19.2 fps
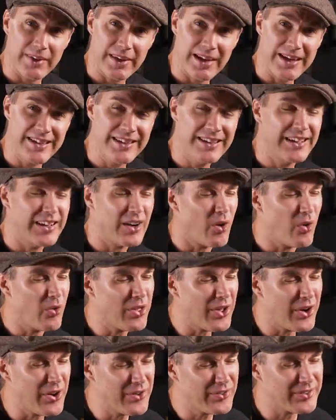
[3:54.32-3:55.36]
Okay?
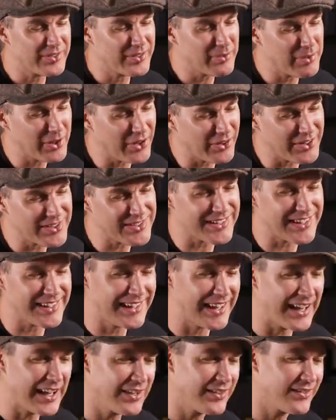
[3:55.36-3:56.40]
Although, to be honest,
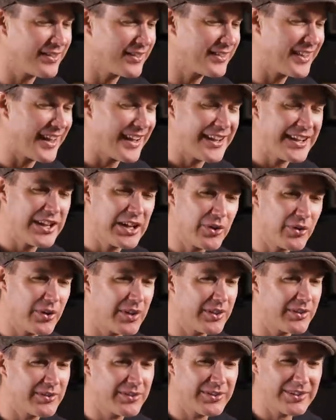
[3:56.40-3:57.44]
again, that
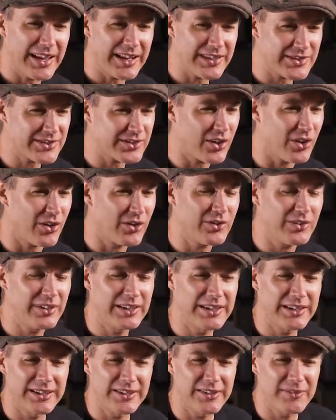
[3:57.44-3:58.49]
era, that song,
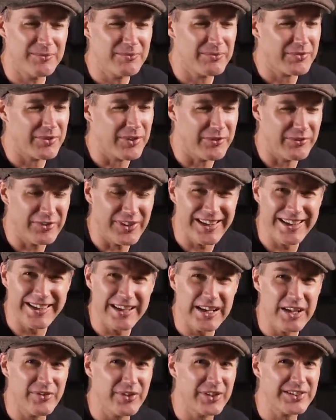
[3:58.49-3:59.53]
the
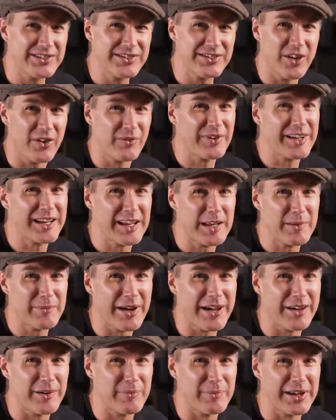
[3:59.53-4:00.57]
feeling of it, it's not really
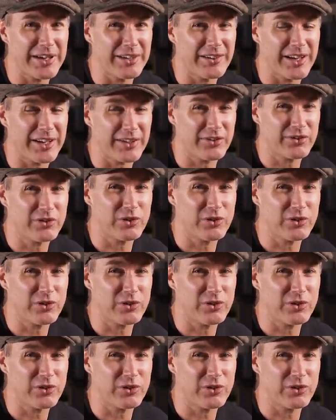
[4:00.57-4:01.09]
about it being like